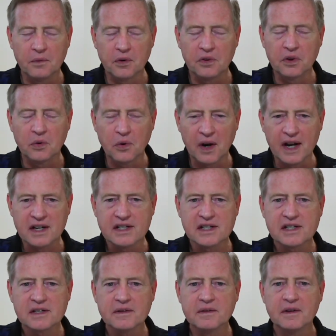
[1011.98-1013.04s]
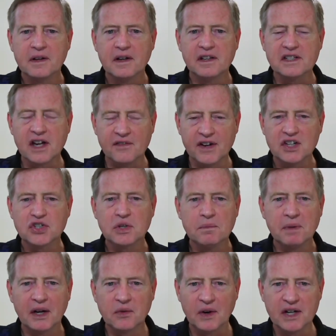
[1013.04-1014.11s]
the grace, salvation
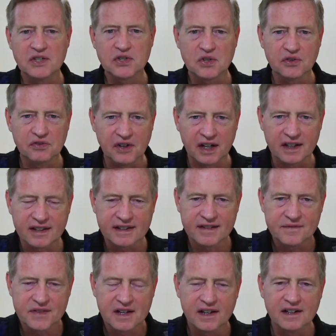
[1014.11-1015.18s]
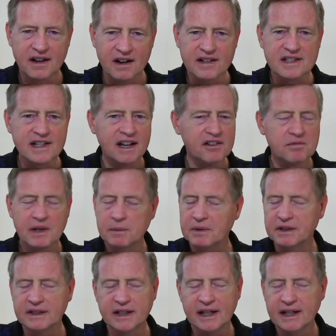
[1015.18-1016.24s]
by grace through faith. God saves
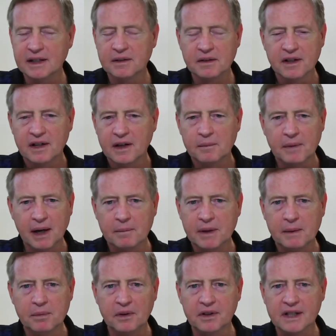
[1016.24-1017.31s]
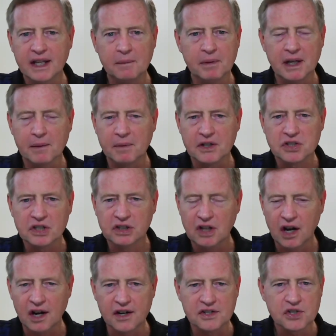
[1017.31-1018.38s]
people not by people keeping a bunch of
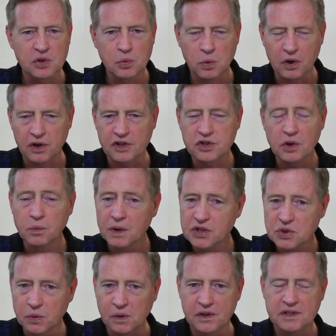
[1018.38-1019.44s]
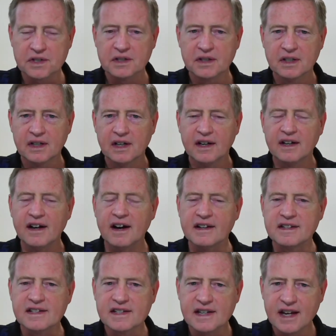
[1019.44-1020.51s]
laws or works or rituals.
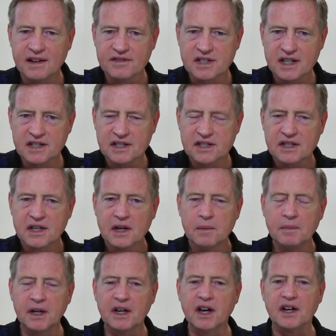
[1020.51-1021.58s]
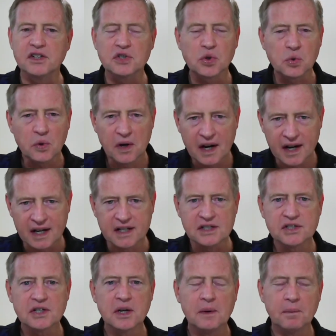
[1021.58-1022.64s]
God saves us because
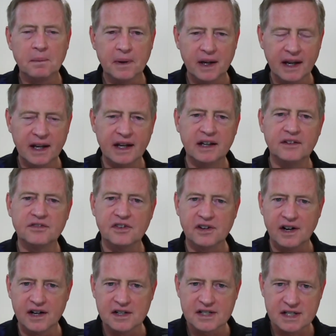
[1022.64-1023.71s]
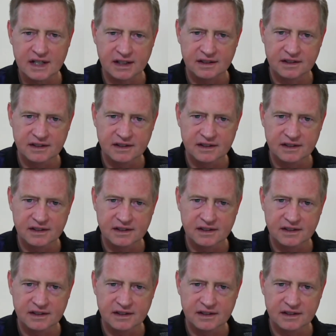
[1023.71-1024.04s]
Christ paid for our sin